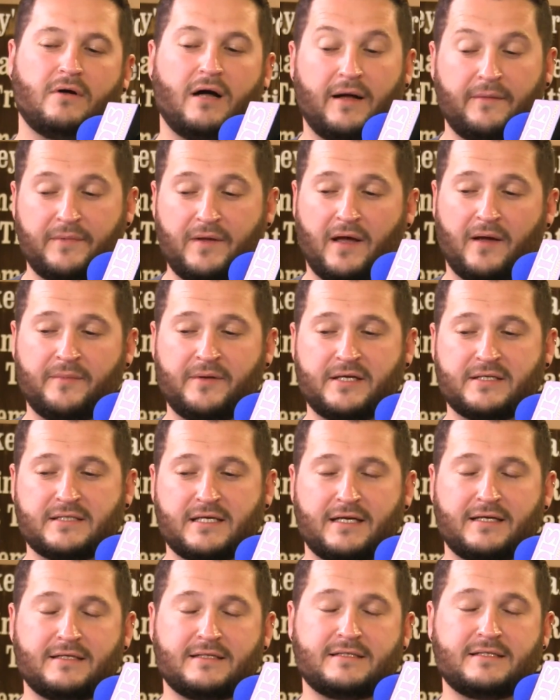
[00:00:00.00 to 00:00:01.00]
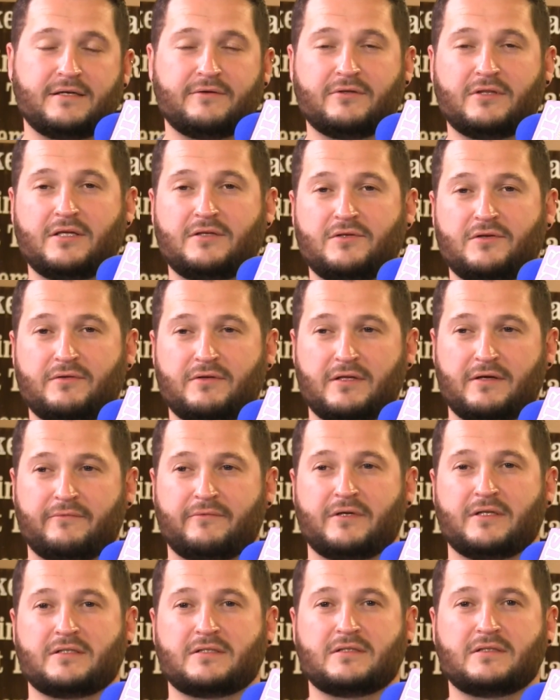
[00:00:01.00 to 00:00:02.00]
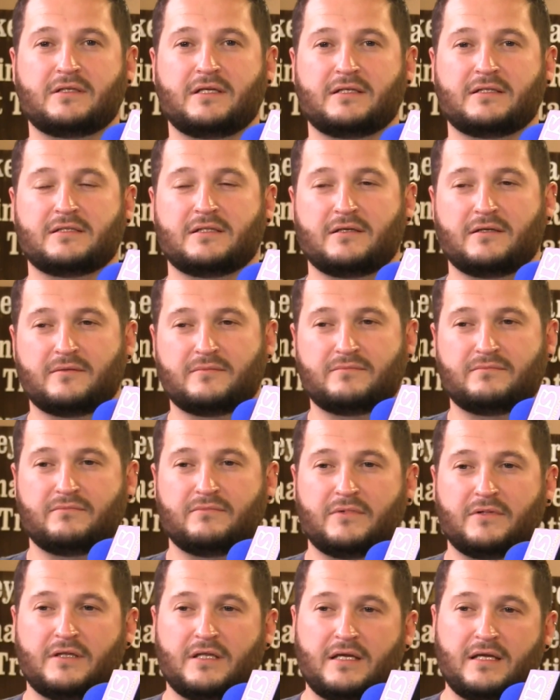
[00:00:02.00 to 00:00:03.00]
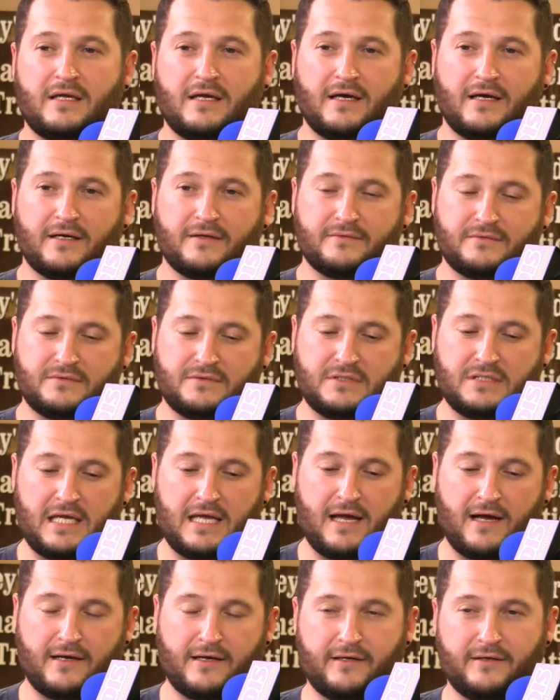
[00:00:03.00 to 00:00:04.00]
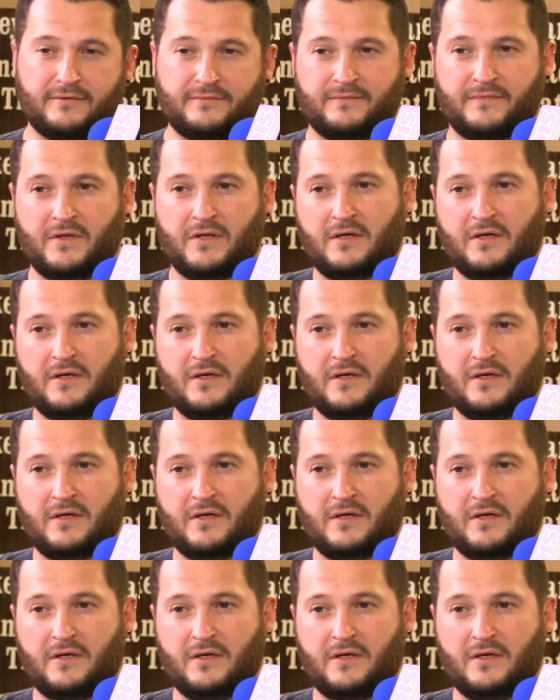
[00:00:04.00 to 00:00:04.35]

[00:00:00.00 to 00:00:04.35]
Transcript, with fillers: I'll be, I'll be excited to see what they do with it when it gets the the uh, Tiana